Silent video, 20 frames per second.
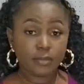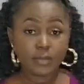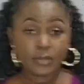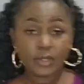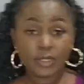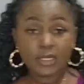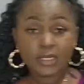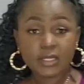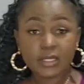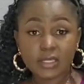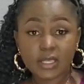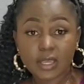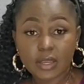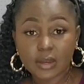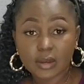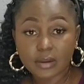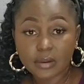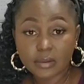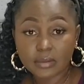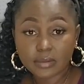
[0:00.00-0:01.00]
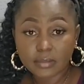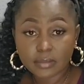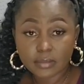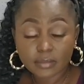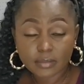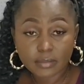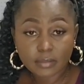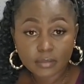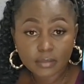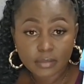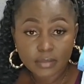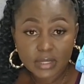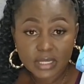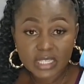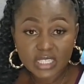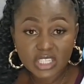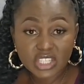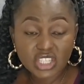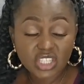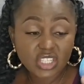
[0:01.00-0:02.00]
This here
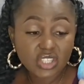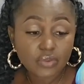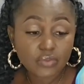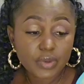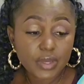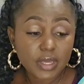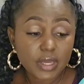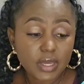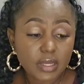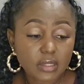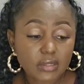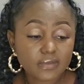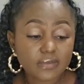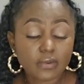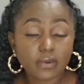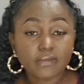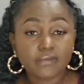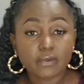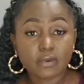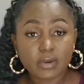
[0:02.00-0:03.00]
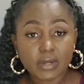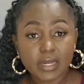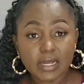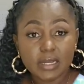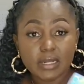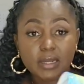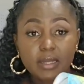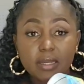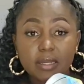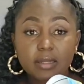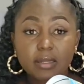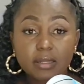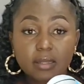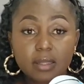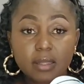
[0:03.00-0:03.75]
is just 3 yards for $4.99.